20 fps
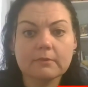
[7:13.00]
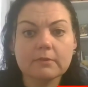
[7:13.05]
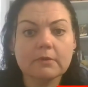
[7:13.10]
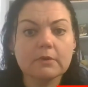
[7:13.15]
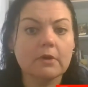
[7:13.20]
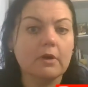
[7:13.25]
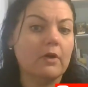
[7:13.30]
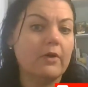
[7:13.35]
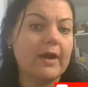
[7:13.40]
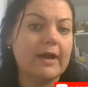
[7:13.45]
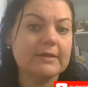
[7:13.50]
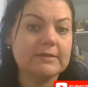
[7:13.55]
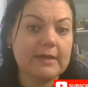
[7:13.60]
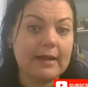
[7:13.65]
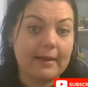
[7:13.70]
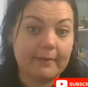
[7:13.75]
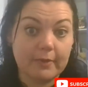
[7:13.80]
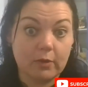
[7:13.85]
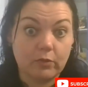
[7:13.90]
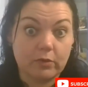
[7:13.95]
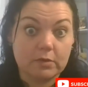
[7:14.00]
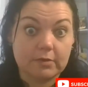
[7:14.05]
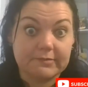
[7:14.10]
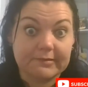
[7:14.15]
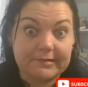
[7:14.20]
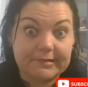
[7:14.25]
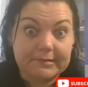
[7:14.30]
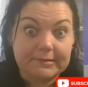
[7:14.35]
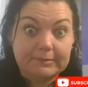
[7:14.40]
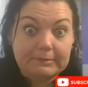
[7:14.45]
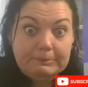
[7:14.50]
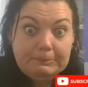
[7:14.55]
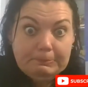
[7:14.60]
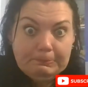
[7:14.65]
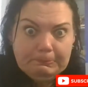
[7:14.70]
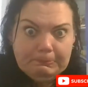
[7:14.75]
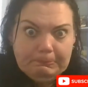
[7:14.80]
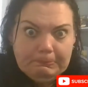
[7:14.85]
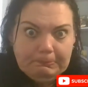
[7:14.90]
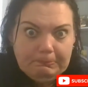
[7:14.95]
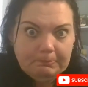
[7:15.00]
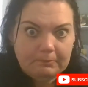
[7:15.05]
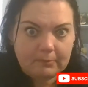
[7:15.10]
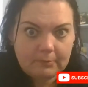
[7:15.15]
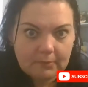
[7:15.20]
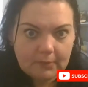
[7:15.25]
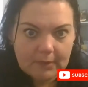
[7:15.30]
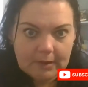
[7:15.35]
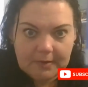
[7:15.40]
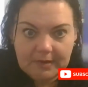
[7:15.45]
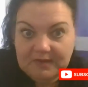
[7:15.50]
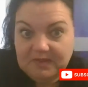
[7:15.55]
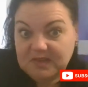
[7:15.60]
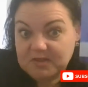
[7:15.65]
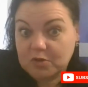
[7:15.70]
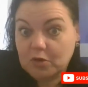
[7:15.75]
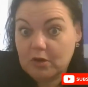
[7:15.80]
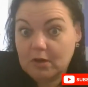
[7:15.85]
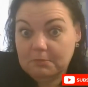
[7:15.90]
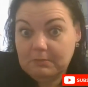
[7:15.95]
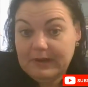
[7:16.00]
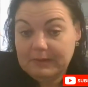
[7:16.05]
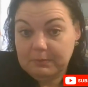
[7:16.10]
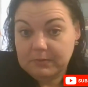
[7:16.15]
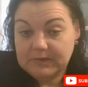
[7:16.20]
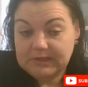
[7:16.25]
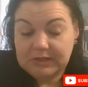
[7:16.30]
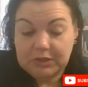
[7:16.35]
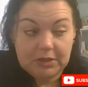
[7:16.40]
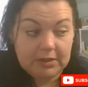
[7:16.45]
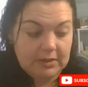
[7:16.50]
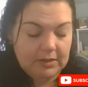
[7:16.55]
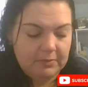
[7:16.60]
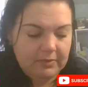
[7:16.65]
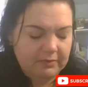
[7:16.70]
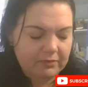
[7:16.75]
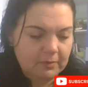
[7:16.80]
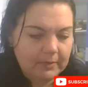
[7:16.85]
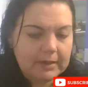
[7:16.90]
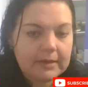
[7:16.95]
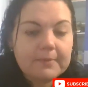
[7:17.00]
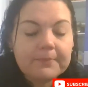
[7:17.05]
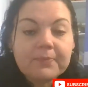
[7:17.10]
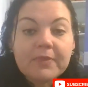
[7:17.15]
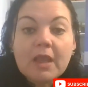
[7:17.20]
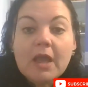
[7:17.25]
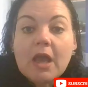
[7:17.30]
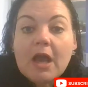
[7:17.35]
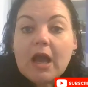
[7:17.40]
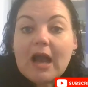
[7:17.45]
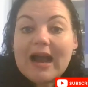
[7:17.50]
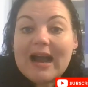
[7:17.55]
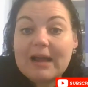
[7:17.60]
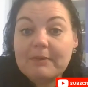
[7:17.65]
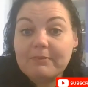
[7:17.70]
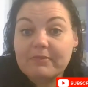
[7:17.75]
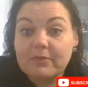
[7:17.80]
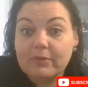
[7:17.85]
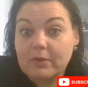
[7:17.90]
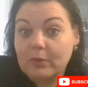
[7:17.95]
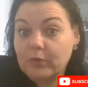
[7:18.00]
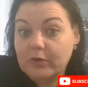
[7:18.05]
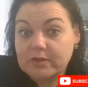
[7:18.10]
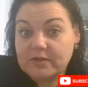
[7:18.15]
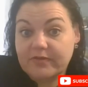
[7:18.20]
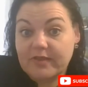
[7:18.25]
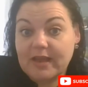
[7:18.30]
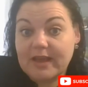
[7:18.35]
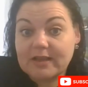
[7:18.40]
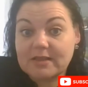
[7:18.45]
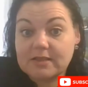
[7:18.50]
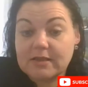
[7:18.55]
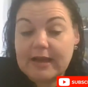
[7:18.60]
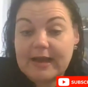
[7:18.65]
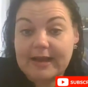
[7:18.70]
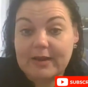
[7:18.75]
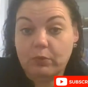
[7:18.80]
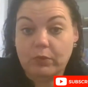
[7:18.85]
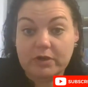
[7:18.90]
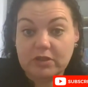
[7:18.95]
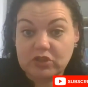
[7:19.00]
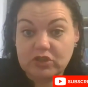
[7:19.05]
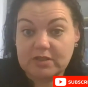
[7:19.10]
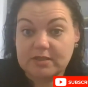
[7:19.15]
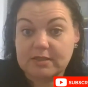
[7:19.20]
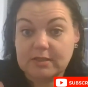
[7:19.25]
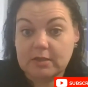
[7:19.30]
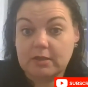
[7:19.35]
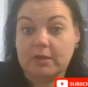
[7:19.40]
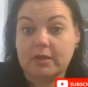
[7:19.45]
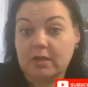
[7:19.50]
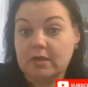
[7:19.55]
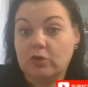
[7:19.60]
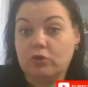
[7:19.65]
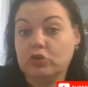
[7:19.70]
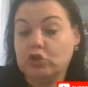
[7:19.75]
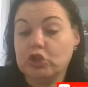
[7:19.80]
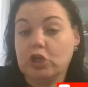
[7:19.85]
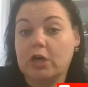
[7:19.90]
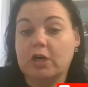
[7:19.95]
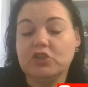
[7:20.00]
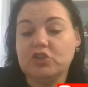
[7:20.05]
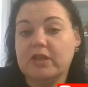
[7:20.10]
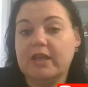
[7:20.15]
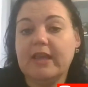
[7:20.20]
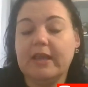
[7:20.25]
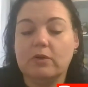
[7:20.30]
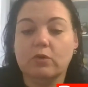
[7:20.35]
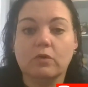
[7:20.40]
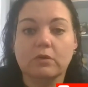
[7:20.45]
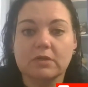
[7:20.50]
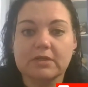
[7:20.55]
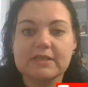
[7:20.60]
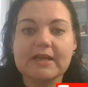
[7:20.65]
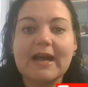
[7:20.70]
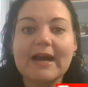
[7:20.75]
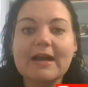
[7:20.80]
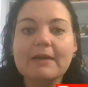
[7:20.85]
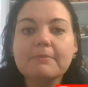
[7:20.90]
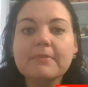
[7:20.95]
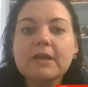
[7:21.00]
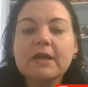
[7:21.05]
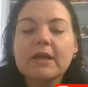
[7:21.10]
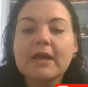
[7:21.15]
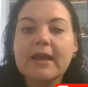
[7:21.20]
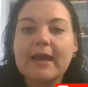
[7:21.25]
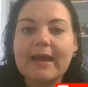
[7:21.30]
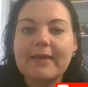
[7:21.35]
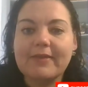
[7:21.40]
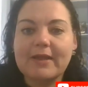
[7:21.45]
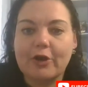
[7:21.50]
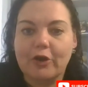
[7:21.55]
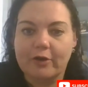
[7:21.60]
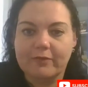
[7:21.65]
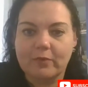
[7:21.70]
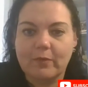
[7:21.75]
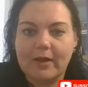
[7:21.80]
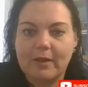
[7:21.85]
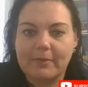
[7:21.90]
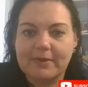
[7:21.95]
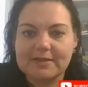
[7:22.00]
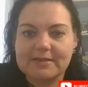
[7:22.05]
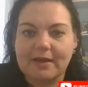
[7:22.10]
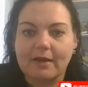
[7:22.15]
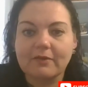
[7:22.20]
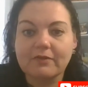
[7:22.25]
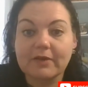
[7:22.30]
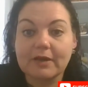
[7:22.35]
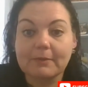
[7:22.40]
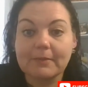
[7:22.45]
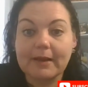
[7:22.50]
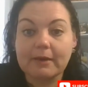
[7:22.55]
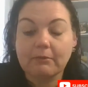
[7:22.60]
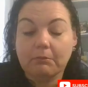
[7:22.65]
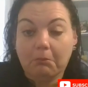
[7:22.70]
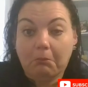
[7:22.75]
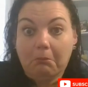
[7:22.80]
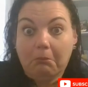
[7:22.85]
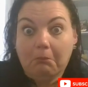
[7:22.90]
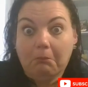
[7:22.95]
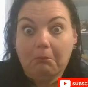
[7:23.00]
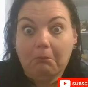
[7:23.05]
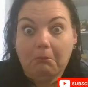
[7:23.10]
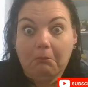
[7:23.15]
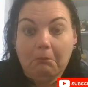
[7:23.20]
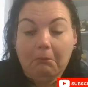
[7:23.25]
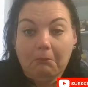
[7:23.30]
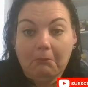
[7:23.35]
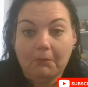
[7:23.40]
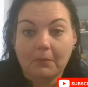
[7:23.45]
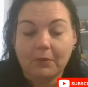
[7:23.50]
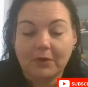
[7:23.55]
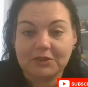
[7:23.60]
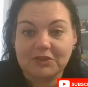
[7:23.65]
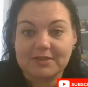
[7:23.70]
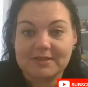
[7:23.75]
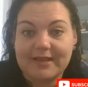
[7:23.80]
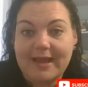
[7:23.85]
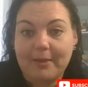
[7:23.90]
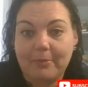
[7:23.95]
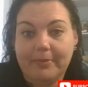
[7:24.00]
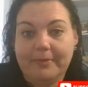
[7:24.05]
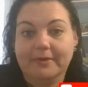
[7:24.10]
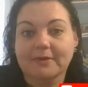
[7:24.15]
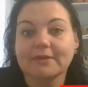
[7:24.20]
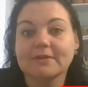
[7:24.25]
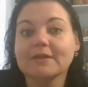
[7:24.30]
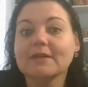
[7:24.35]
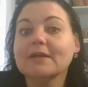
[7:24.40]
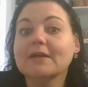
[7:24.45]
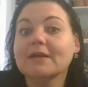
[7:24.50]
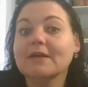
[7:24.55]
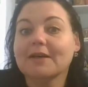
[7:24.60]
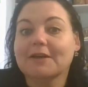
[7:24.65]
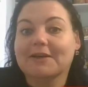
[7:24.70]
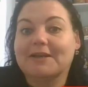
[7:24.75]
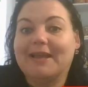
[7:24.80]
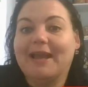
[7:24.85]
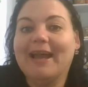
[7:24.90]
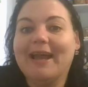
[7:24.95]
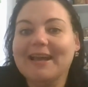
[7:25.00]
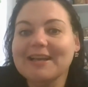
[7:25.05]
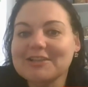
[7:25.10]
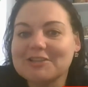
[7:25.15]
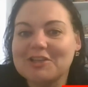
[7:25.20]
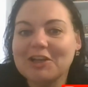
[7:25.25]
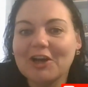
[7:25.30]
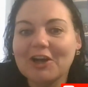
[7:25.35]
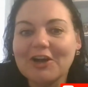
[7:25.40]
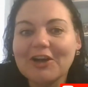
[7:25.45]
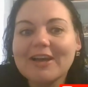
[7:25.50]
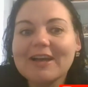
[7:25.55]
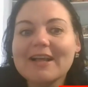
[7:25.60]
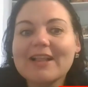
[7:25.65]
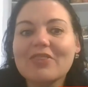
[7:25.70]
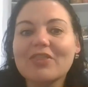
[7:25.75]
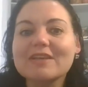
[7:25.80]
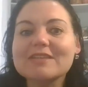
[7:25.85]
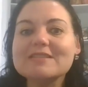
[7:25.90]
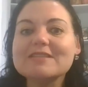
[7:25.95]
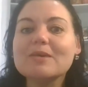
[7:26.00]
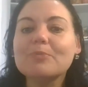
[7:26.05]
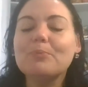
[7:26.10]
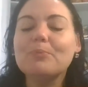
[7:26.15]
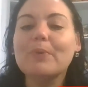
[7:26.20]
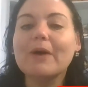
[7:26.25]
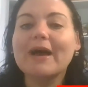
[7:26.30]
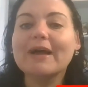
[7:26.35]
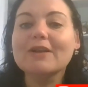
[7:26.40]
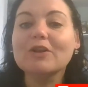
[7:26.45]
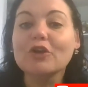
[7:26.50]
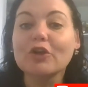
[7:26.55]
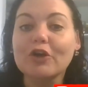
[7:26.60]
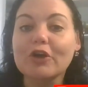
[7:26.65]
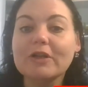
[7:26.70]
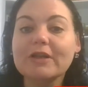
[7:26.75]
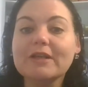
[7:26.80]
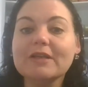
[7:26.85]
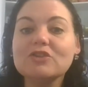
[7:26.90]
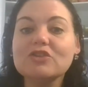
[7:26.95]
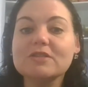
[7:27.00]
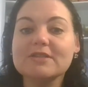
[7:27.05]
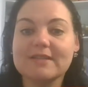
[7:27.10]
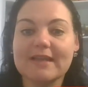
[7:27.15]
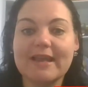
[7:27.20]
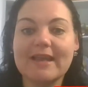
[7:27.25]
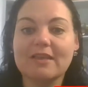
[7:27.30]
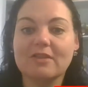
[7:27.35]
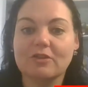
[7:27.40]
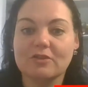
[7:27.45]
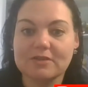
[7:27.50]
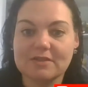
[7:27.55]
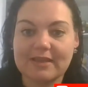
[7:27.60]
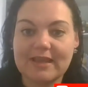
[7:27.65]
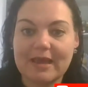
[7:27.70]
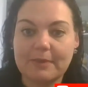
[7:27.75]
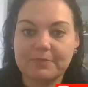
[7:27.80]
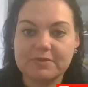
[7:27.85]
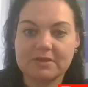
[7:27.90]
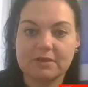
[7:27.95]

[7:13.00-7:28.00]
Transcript: all right, I'm the worst for that. I think this card might particularly be for me. I'm the worst for that. I want to just charge ahead all the time. And then I overwhelm myself and I'm like, what just happened? Okay, so this is about learning to take those gaps in